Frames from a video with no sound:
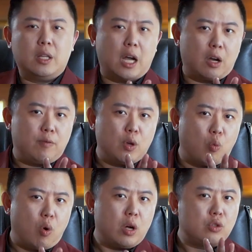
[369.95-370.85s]
Now, if you
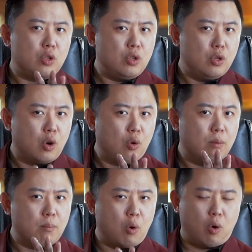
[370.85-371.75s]
want to know
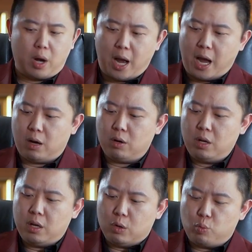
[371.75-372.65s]
more how
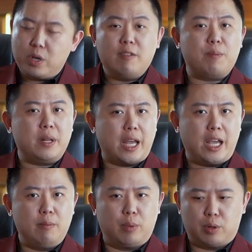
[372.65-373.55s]
we've been
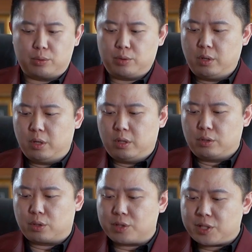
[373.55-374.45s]
able
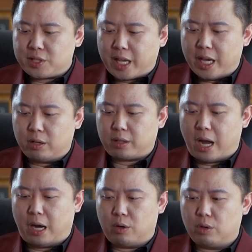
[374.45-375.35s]
to scale
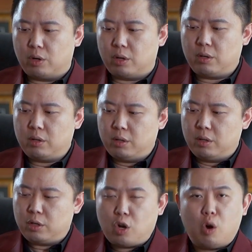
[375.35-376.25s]
our
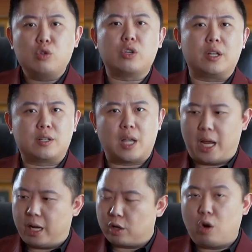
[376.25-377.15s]
coaching
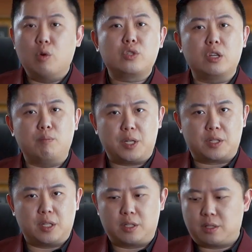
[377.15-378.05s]
side, our coaching
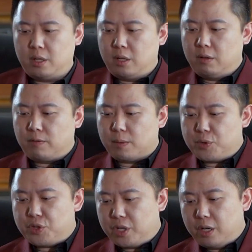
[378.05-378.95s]
business from
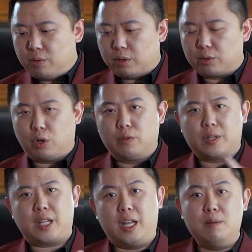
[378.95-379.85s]
0 to over
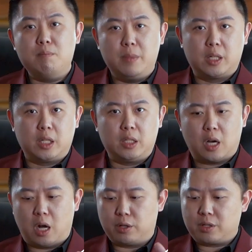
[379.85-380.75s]
$10 million
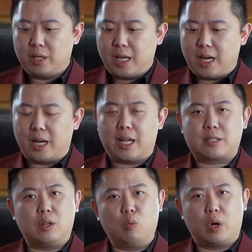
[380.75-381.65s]
in less
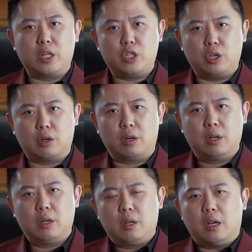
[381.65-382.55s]
than 1 year,
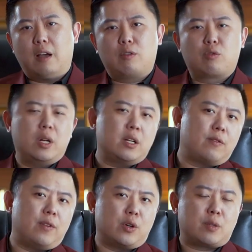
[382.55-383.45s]
I've created a
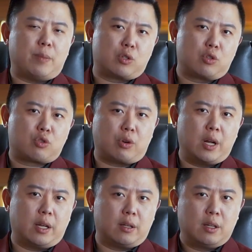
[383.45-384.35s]
very special
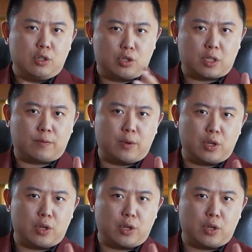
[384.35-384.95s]
training just for